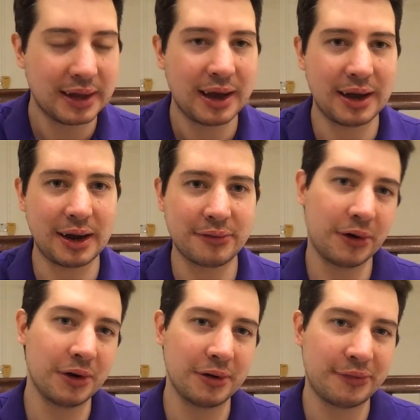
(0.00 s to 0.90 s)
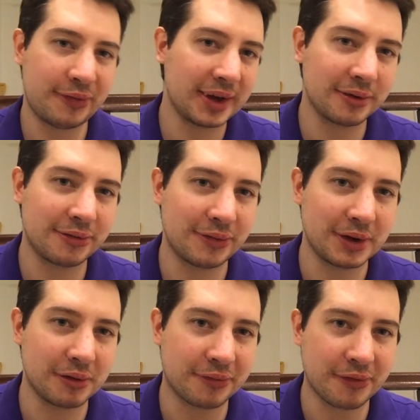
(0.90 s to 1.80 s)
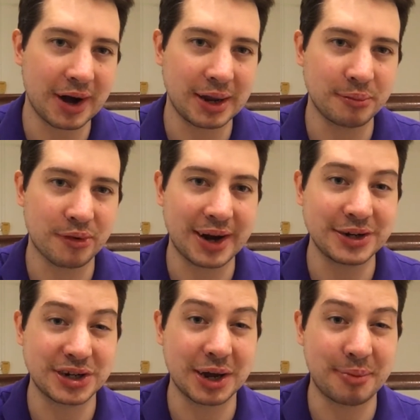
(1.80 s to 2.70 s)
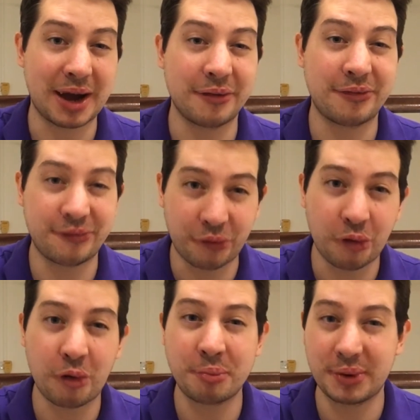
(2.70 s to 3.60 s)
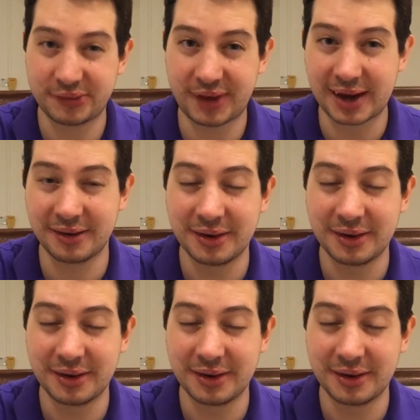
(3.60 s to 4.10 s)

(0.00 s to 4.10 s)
and I've heard figures for your frame ranging about 4%.